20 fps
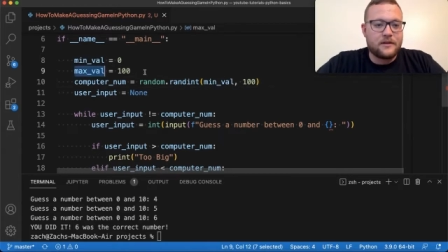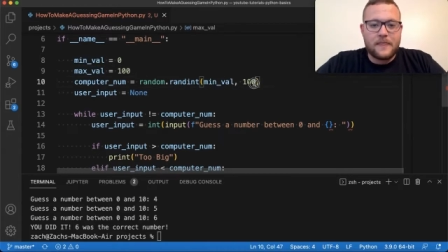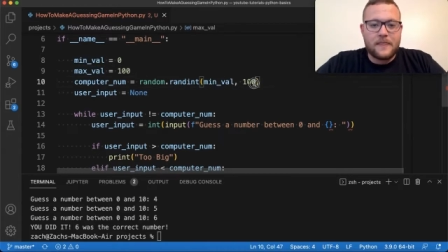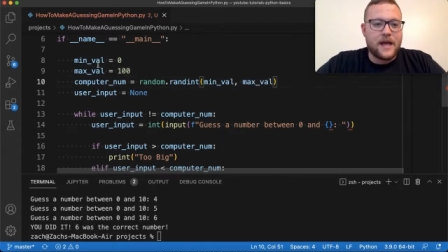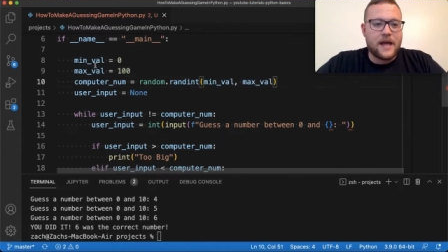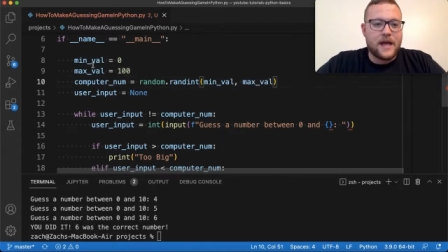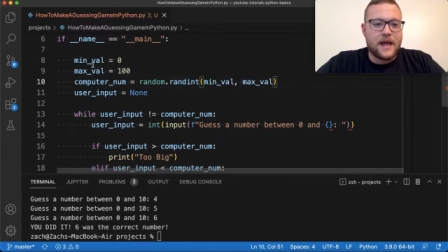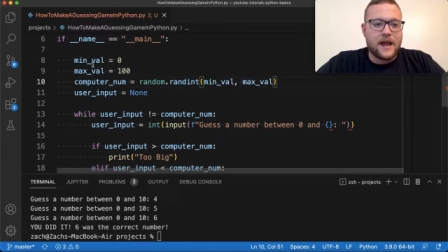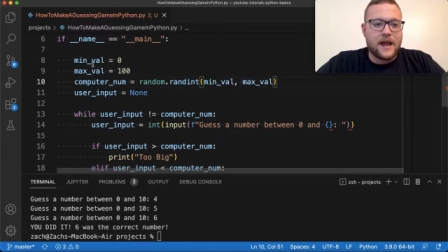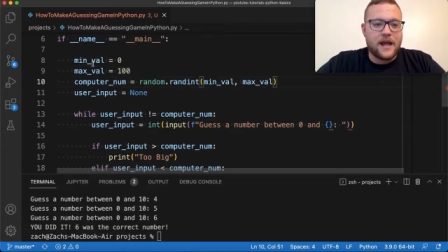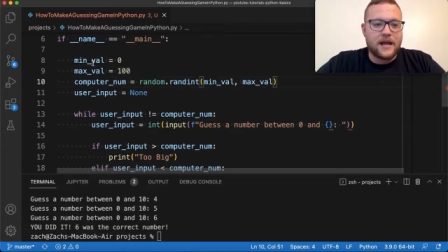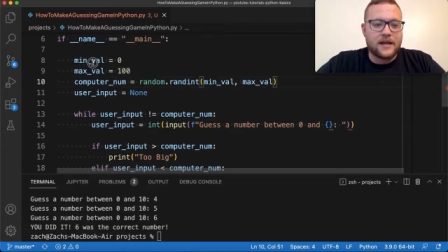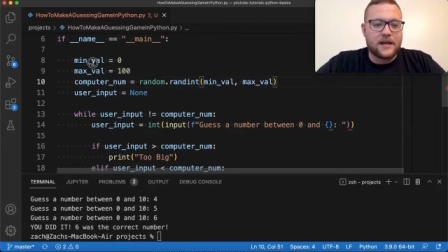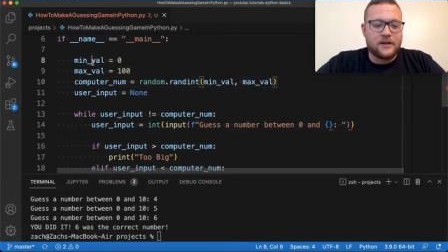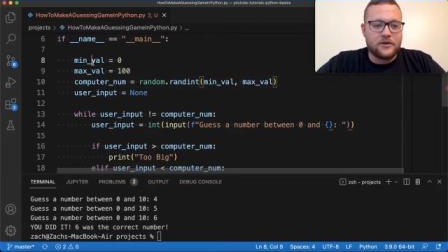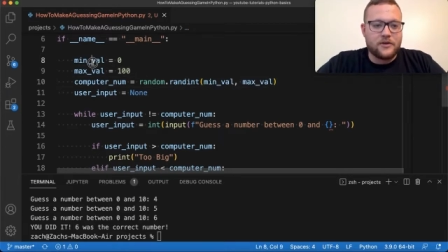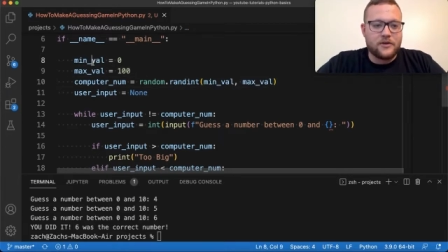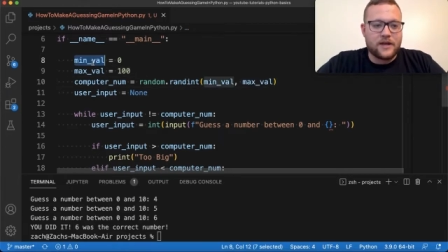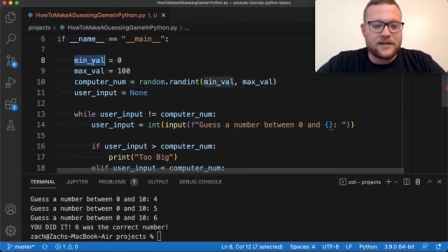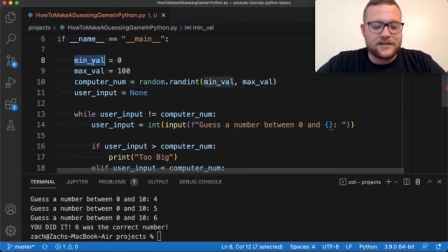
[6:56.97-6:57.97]
And I can
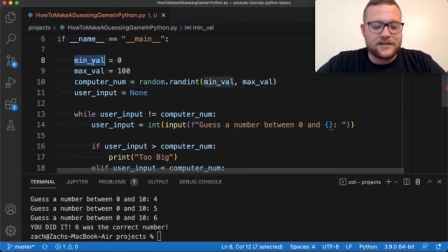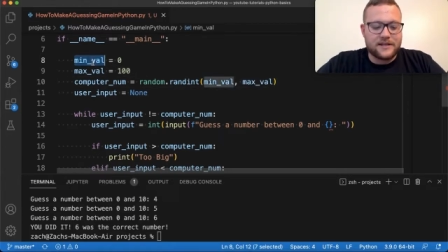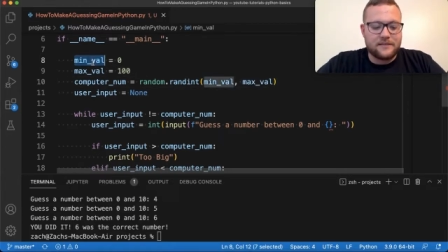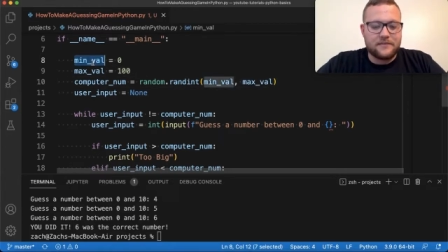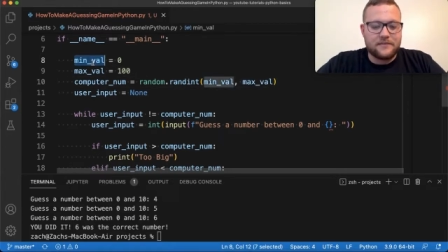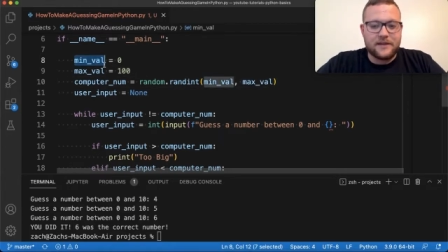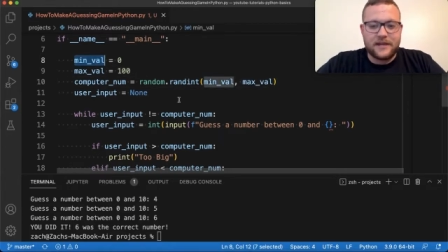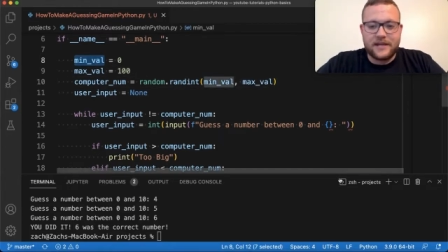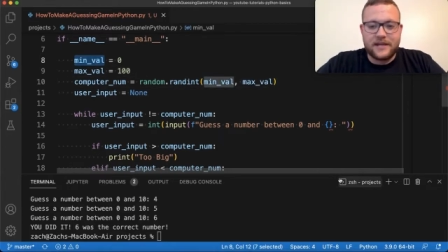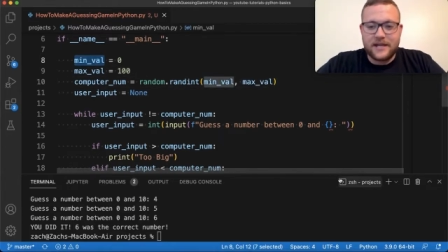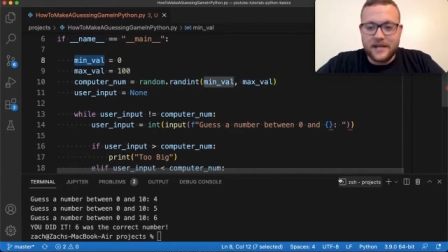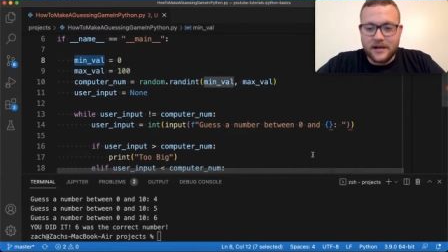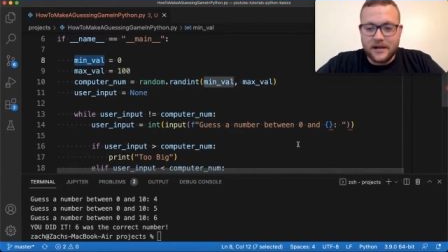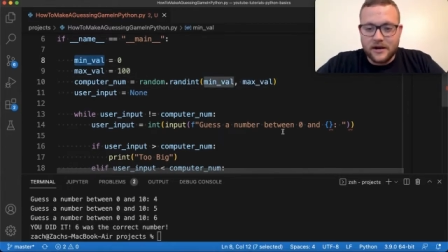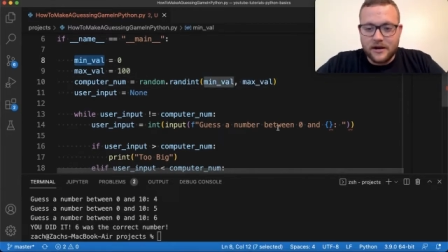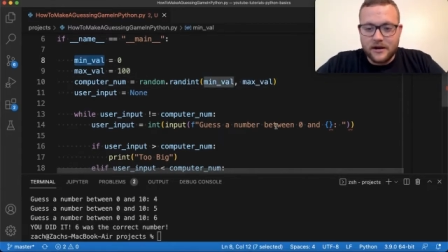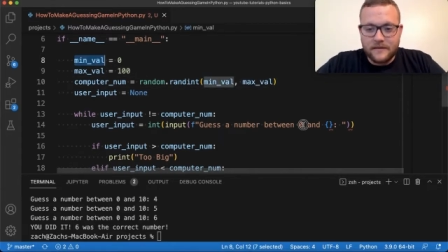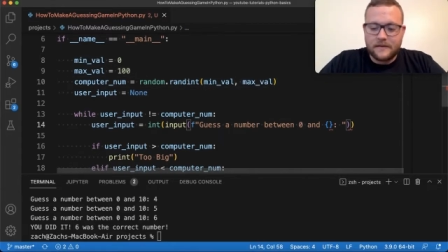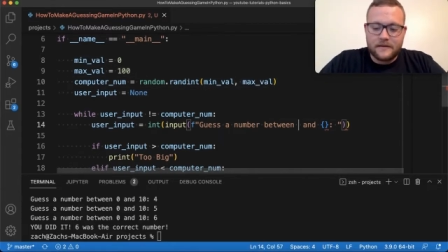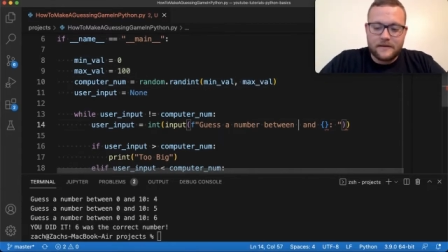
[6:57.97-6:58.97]
do that same thing
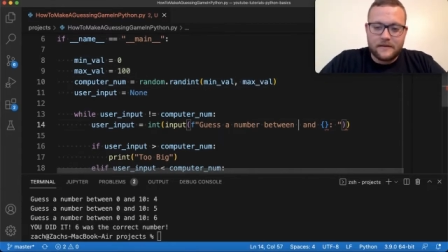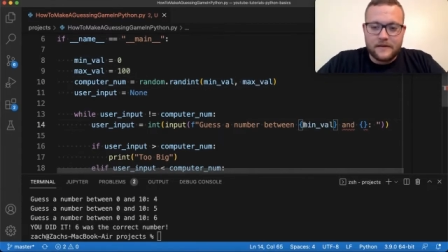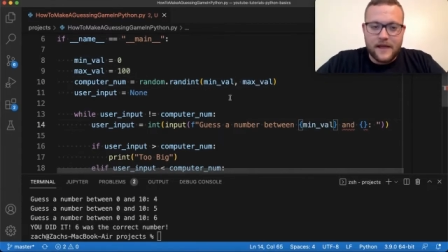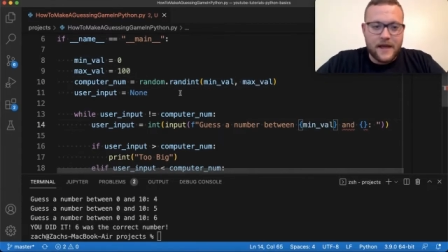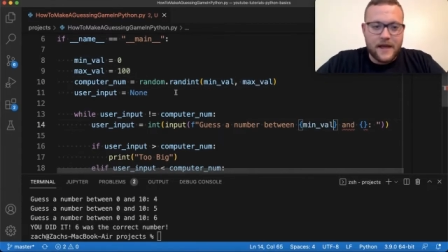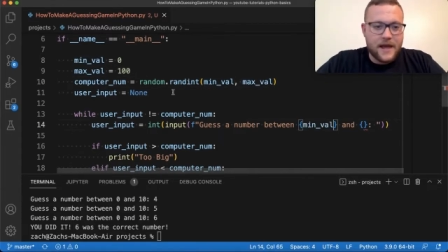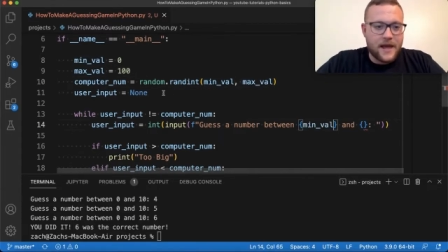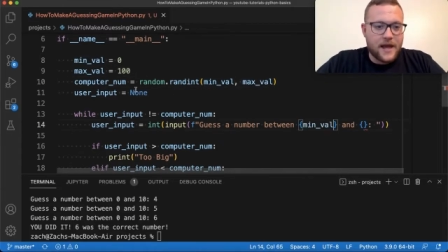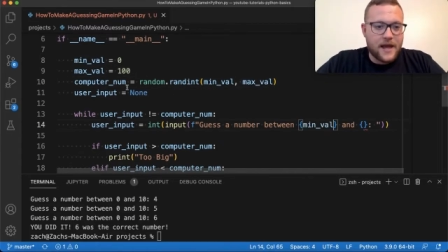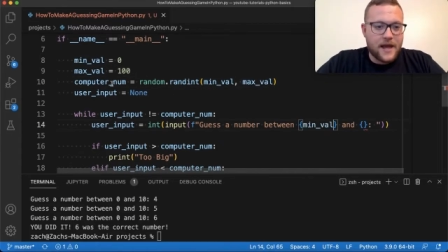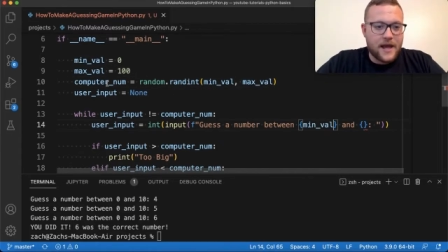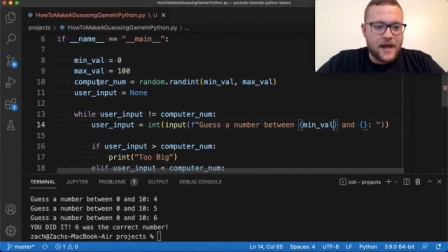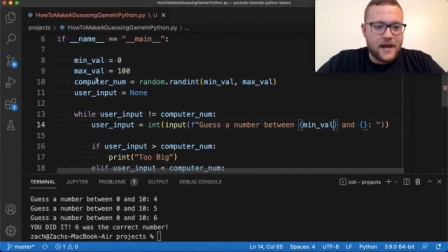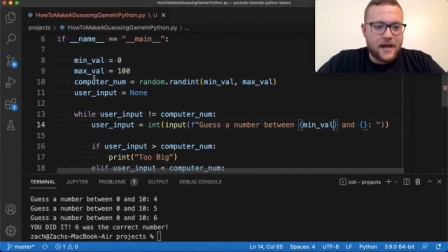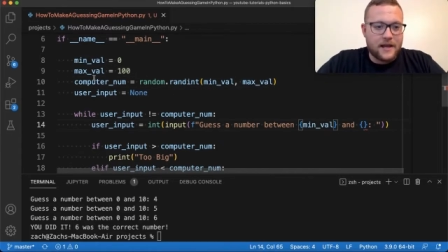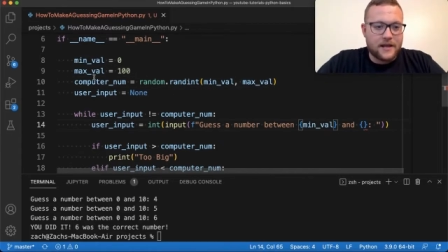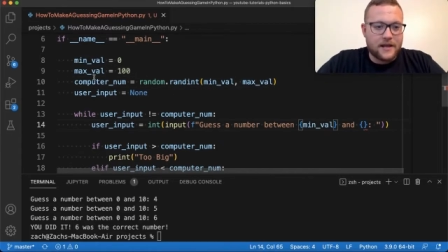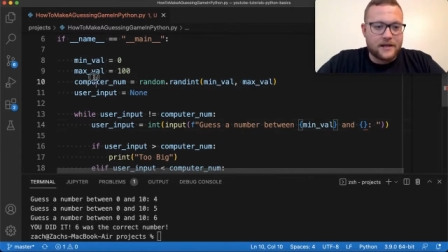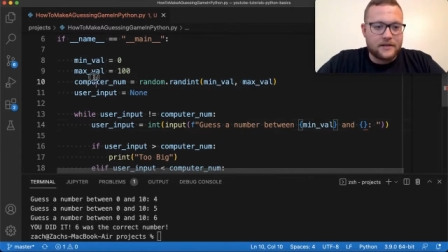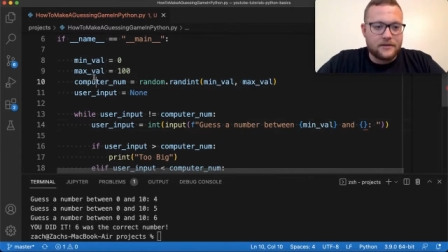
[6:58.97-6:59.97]
here and
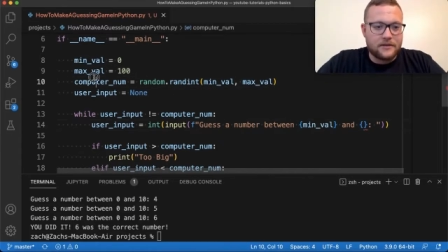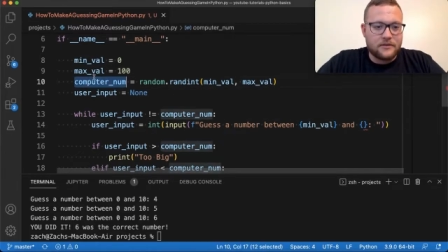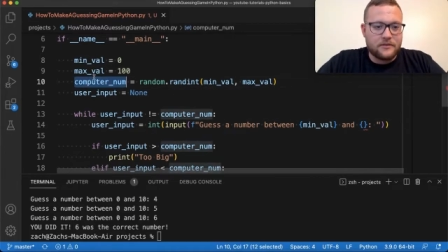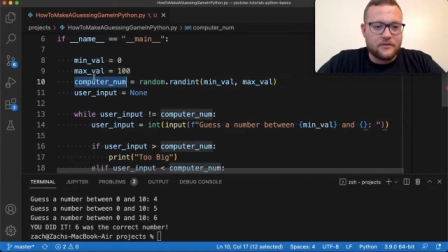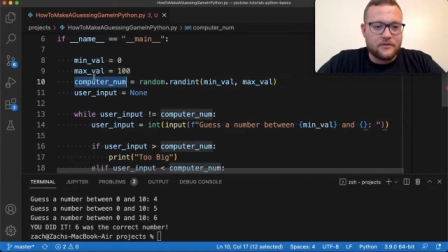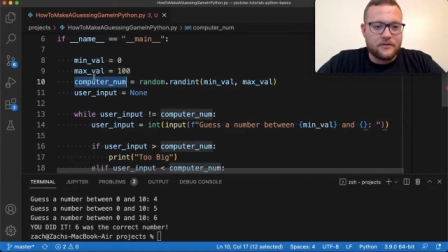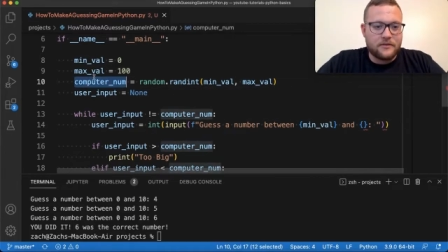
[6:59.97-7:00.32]
I can do the